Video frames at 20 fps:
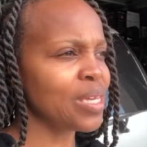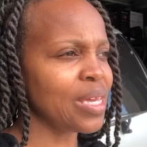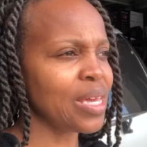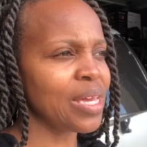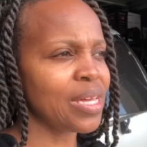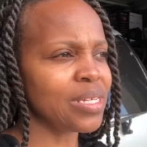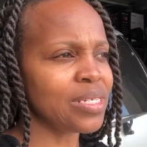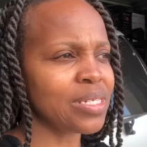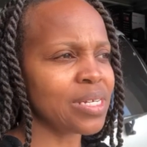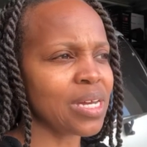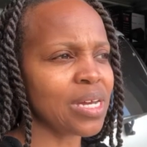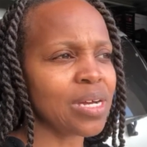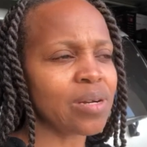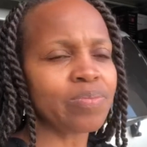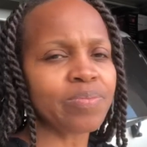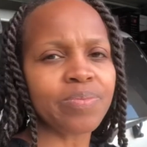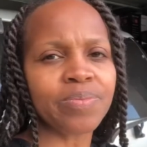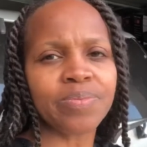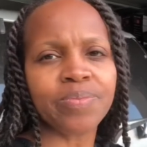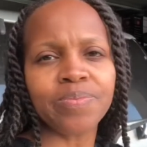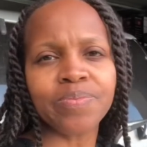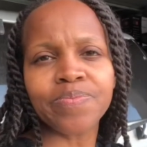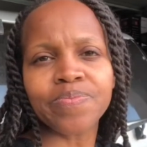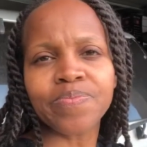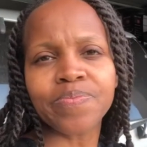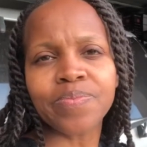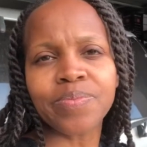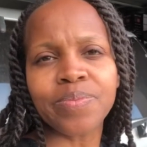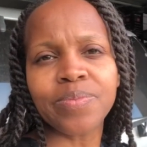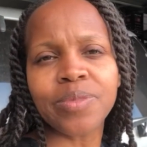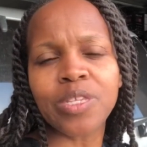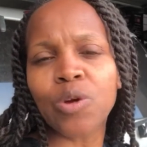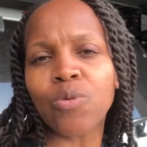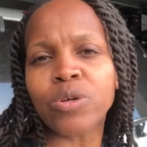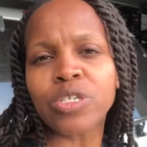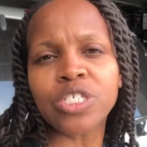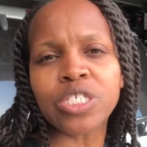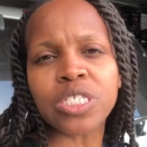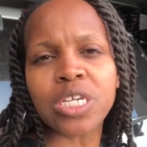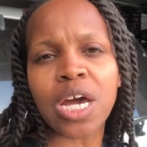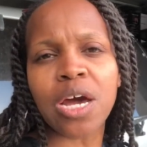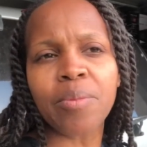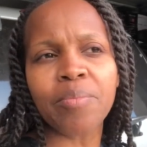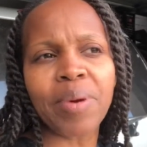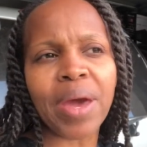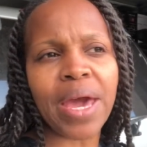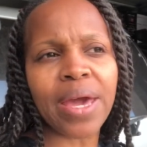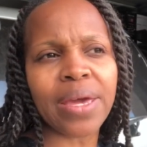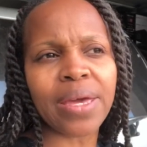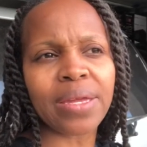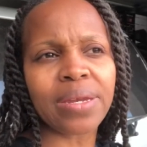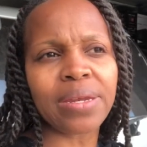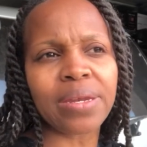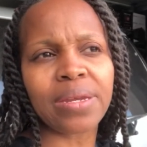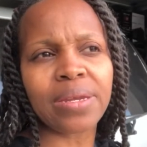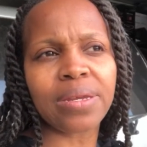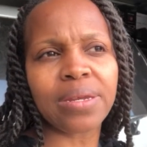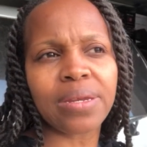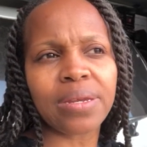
and um, then we'll just come back and